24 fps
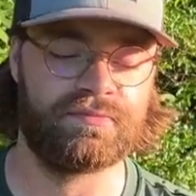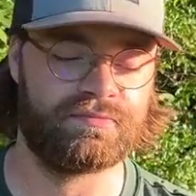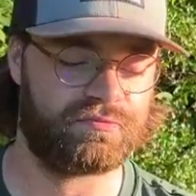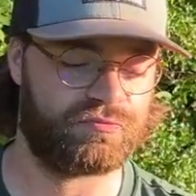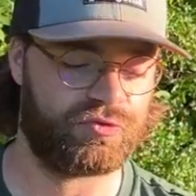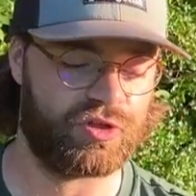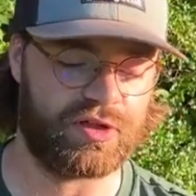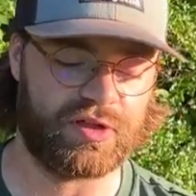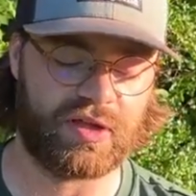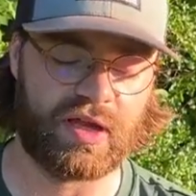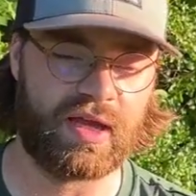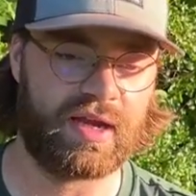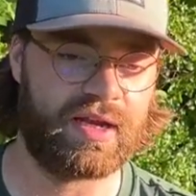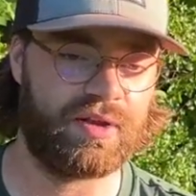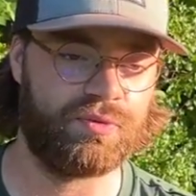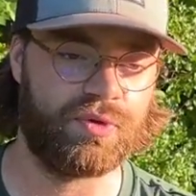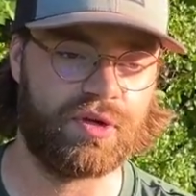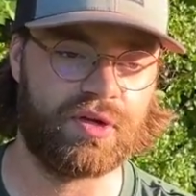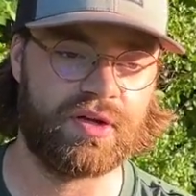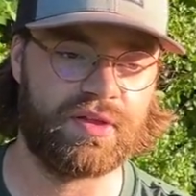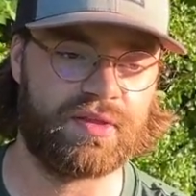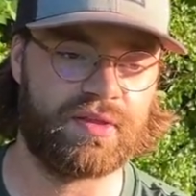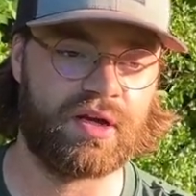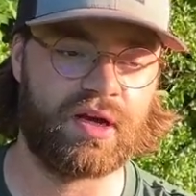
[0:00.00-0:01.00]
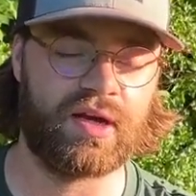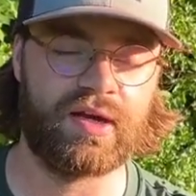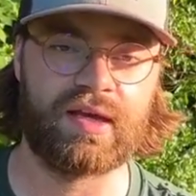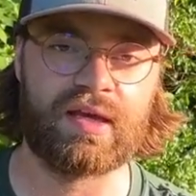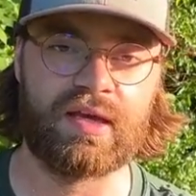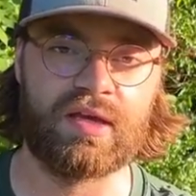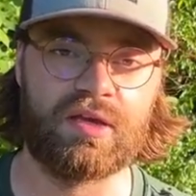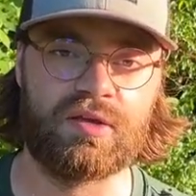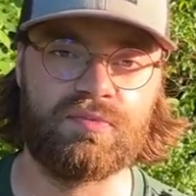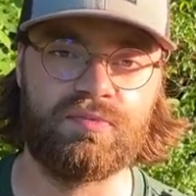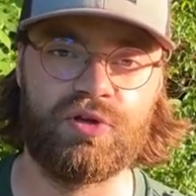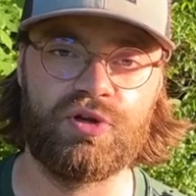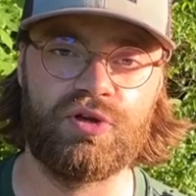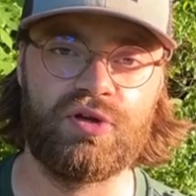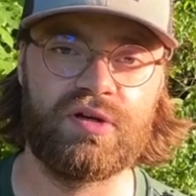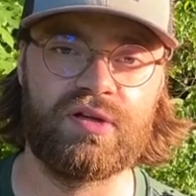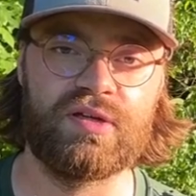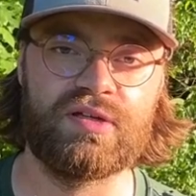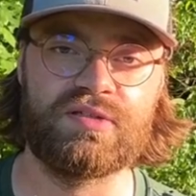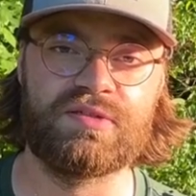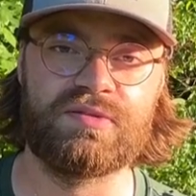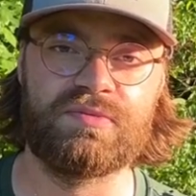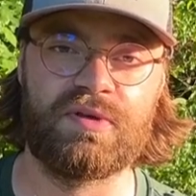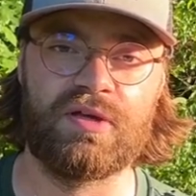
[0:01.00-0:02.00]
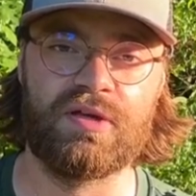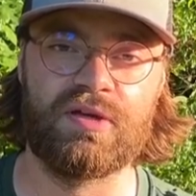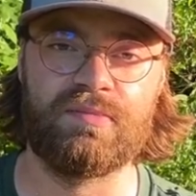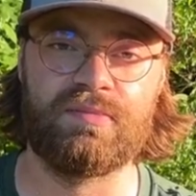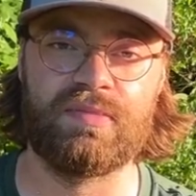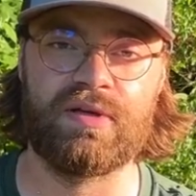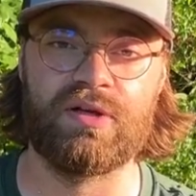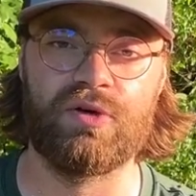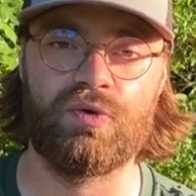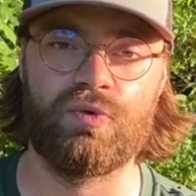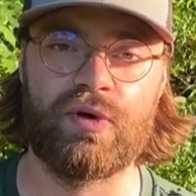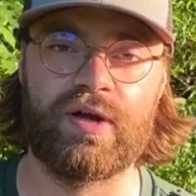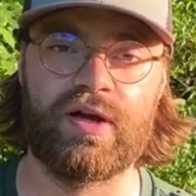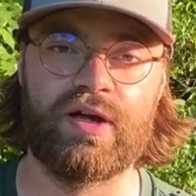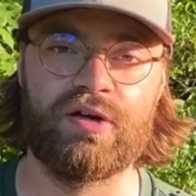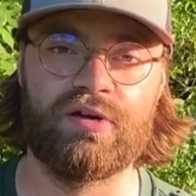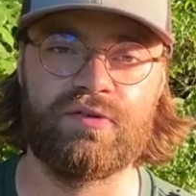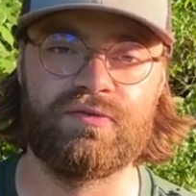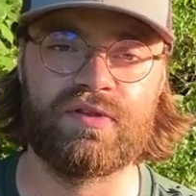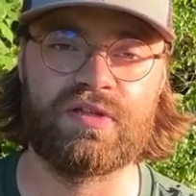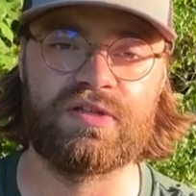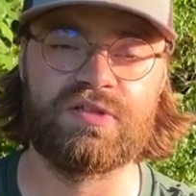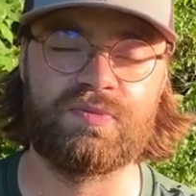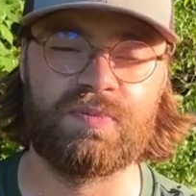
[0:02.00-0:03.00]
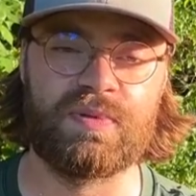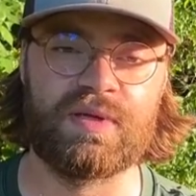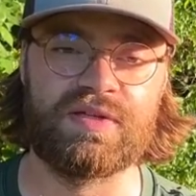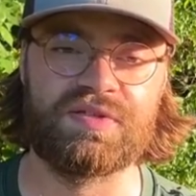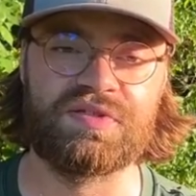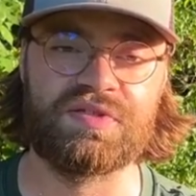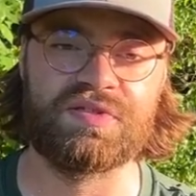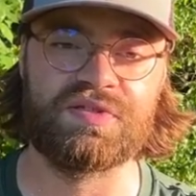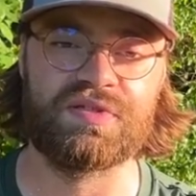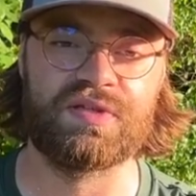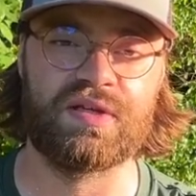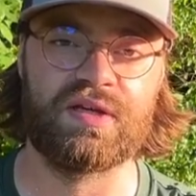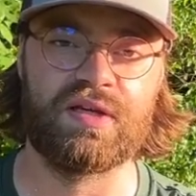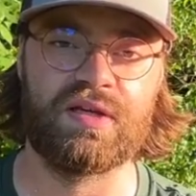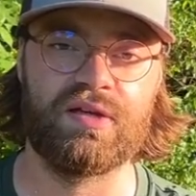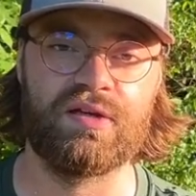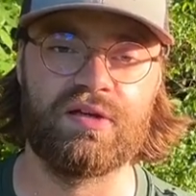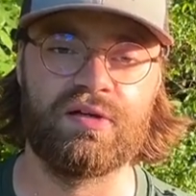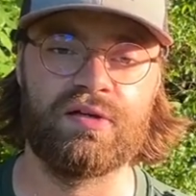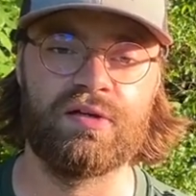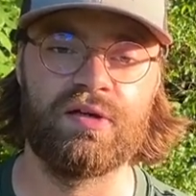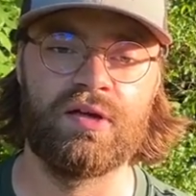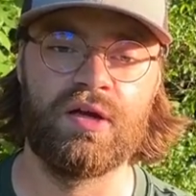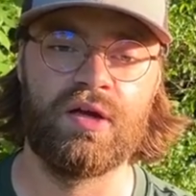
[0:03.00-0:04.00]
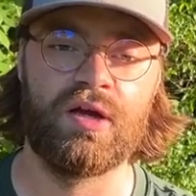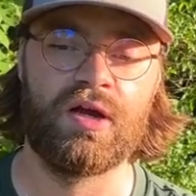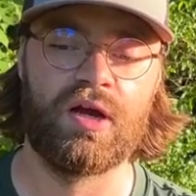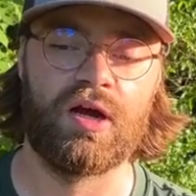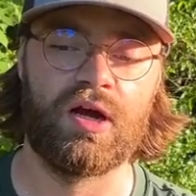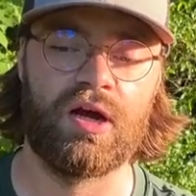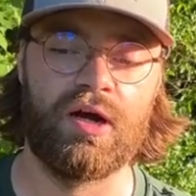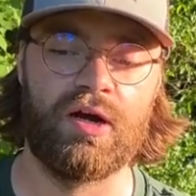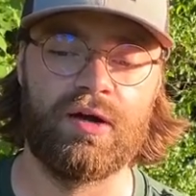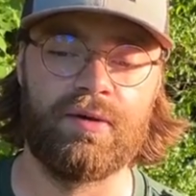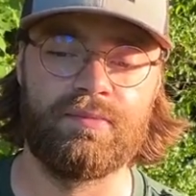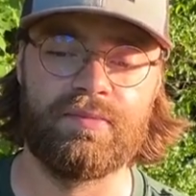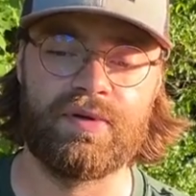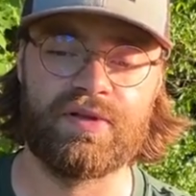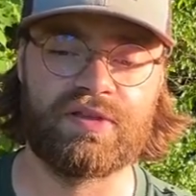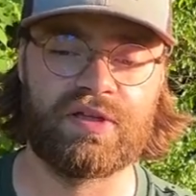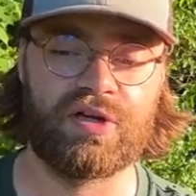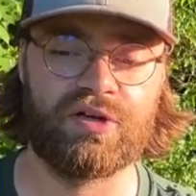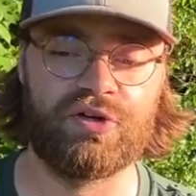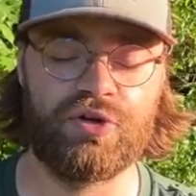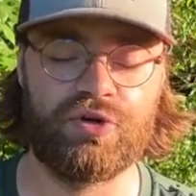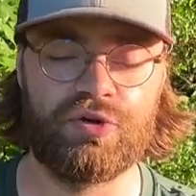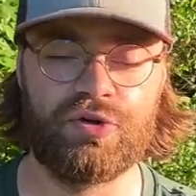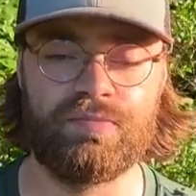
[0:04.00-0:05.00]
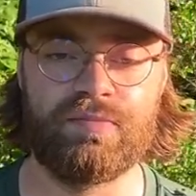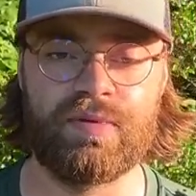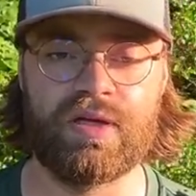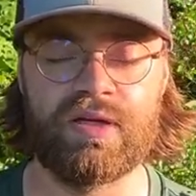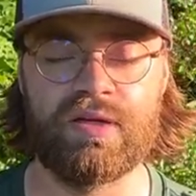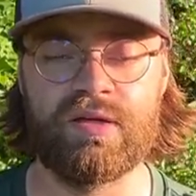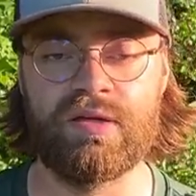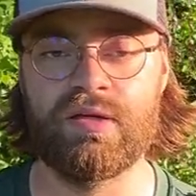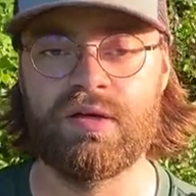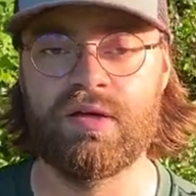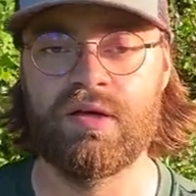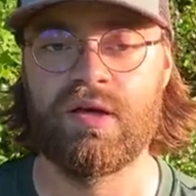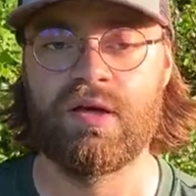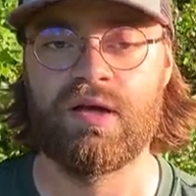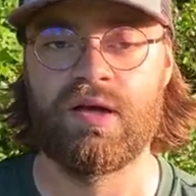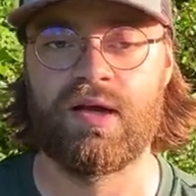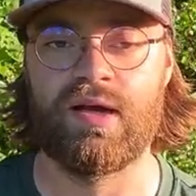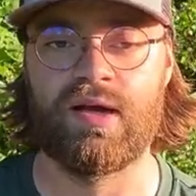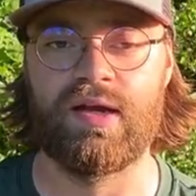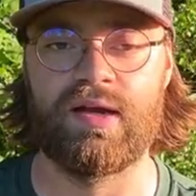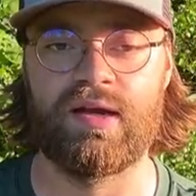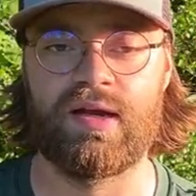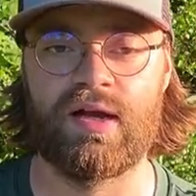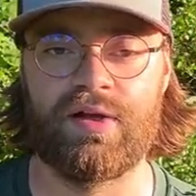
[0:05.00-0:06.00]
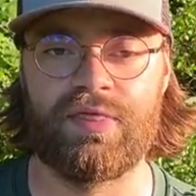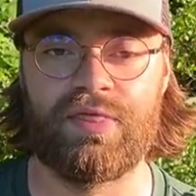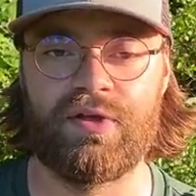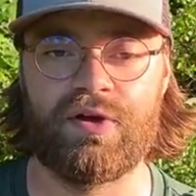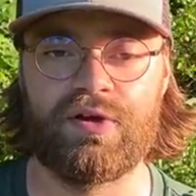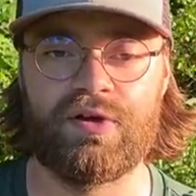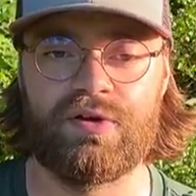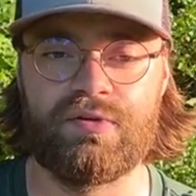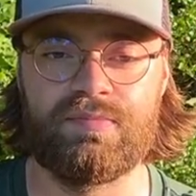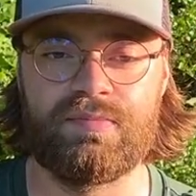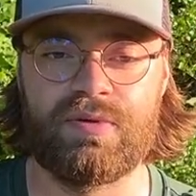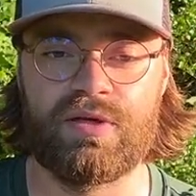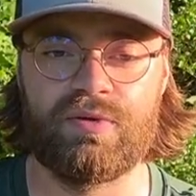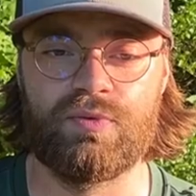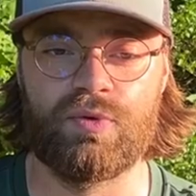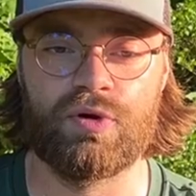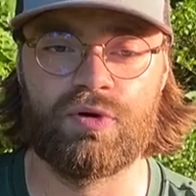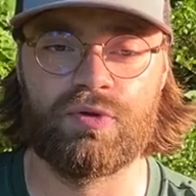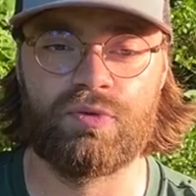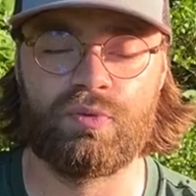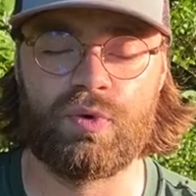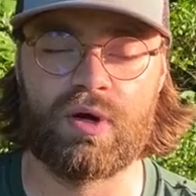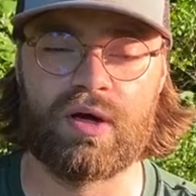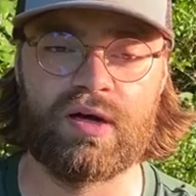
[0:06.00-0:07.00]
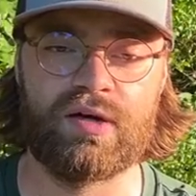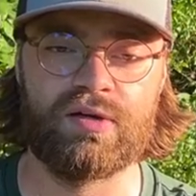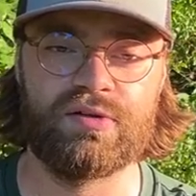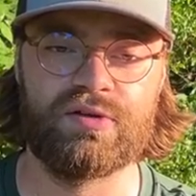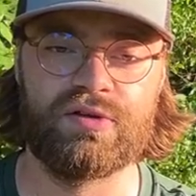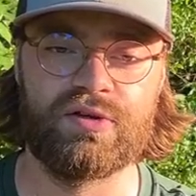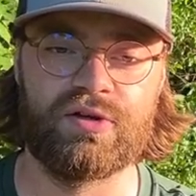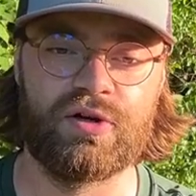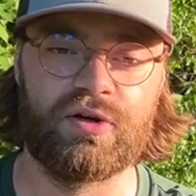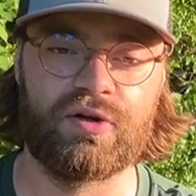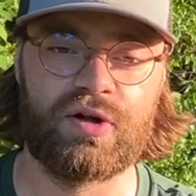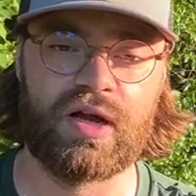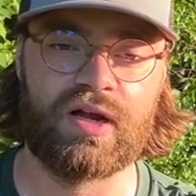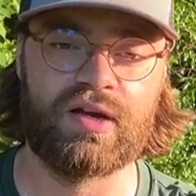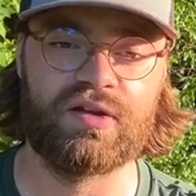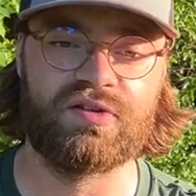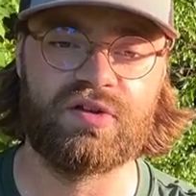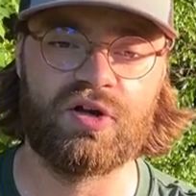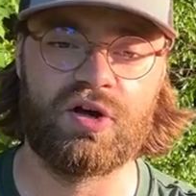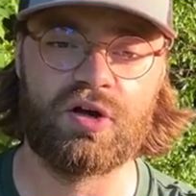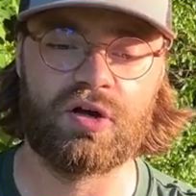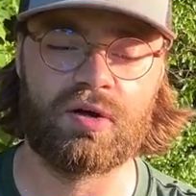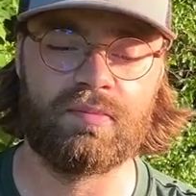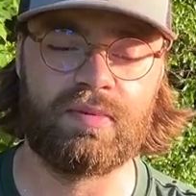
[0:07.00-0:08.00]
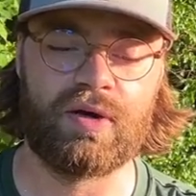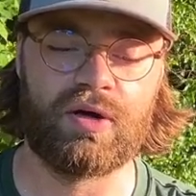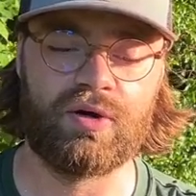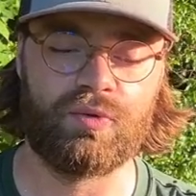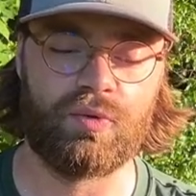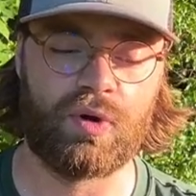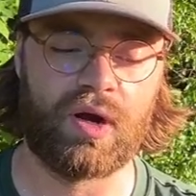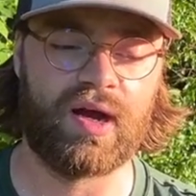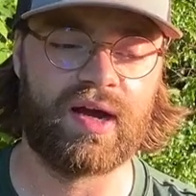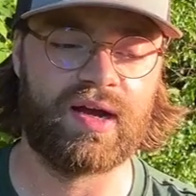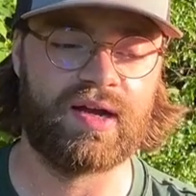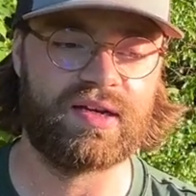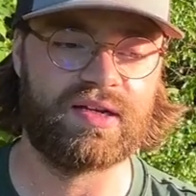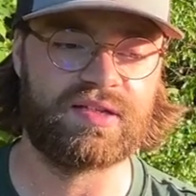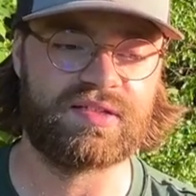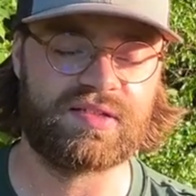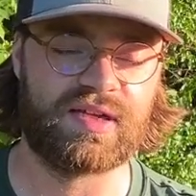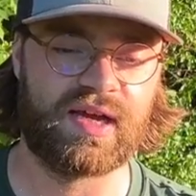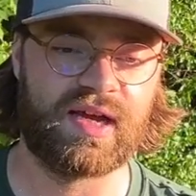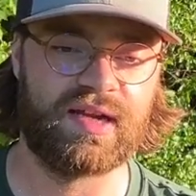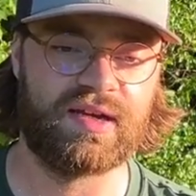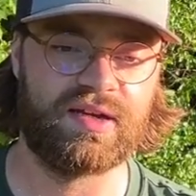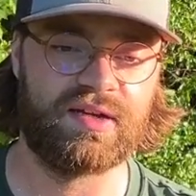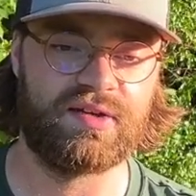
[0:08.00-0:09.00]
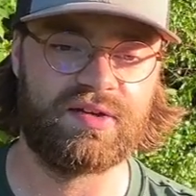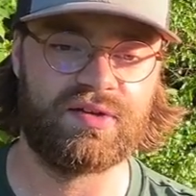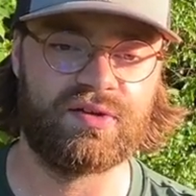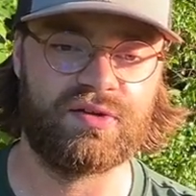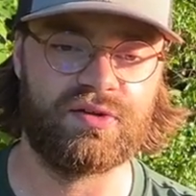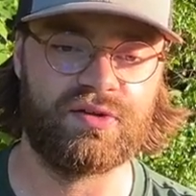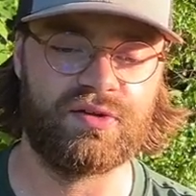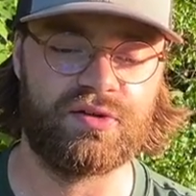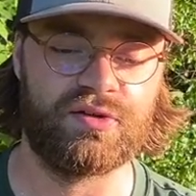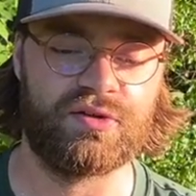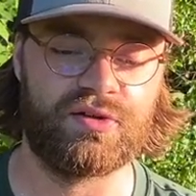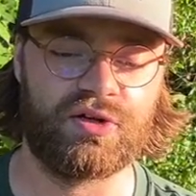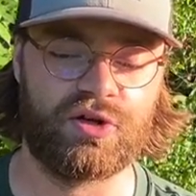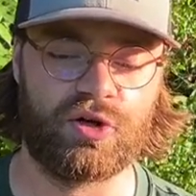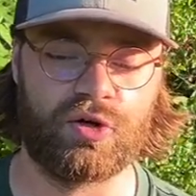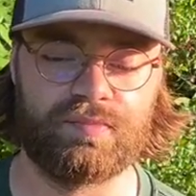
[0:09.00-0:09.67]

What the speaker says: Really anyone in the hiking community is going to be aware of these pieces of gear, but they're new to me, and I thought it would be worthwhile to kind of talk about why I decided to